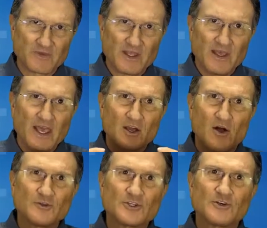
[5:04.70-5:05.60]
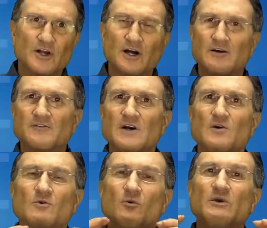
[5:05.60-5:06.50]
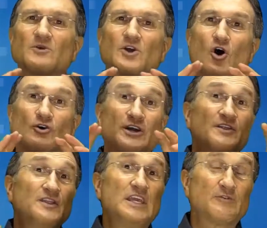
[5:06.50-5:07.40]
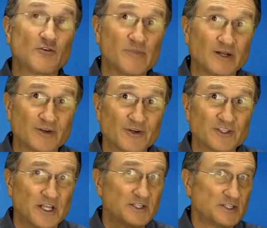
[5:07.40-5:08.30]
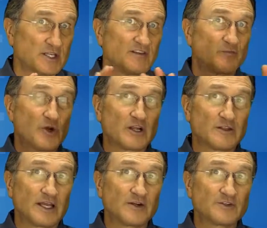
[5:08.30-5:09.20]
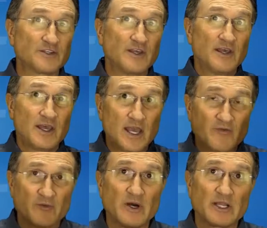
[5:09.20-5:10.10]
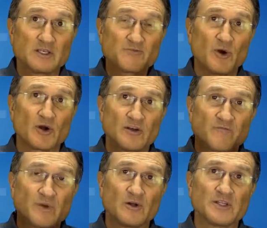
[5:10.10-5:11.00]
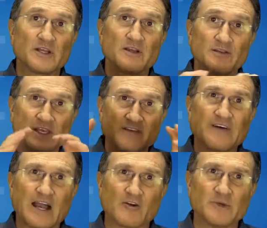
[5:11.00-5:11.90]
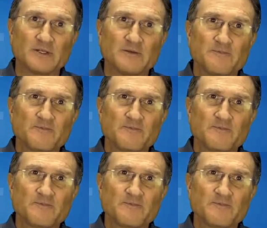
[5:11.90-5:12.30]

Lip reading: A culture of what we would call cathedral builders instead of bricklayers. Everybody is part of building the environment.